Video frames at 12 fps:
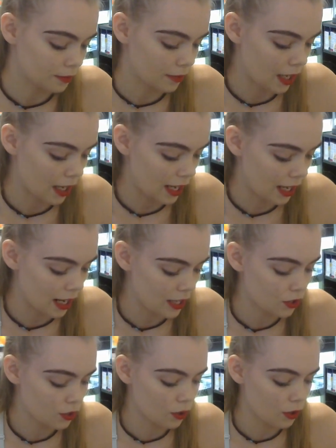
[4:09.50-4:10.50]
And I
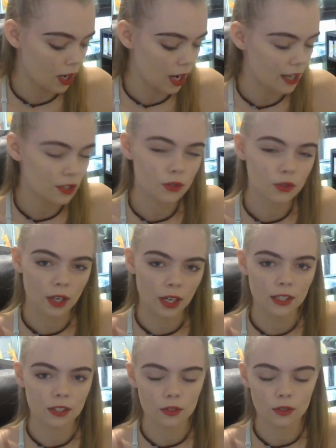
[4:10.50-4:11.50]
do try
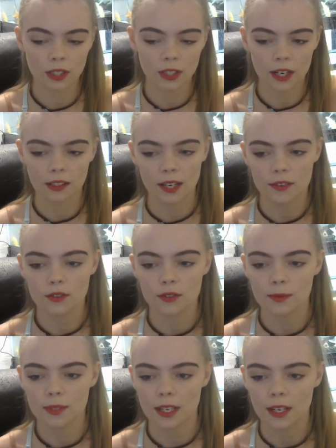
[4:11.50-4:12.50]
to do a lot of live
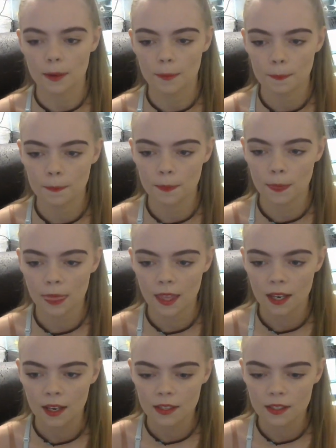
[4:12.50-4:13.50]
streams there.
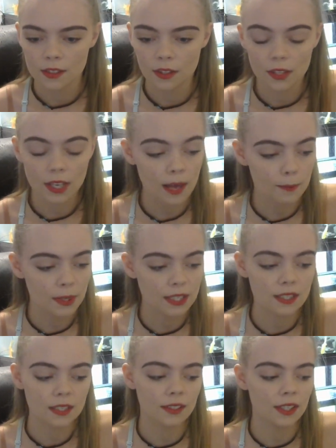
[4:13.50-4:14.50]
So yeah,
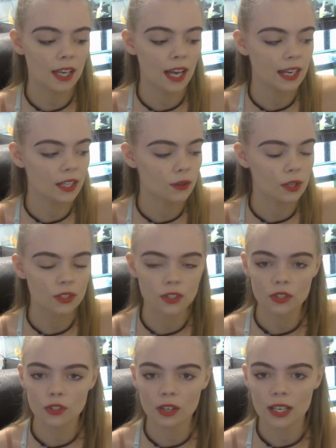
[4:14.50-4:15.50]
basically any
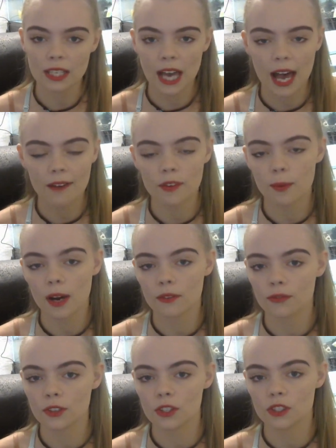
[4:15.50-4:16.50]
questions you guys have about
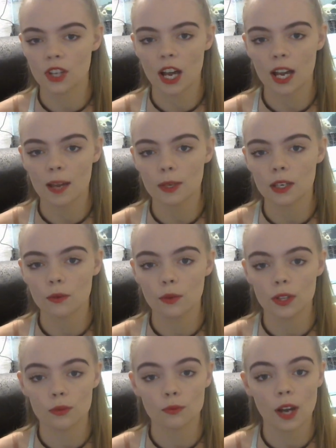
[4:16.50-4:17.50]
first timing
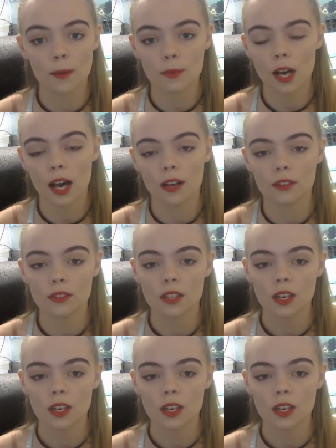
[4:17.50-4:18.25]
with reptiles,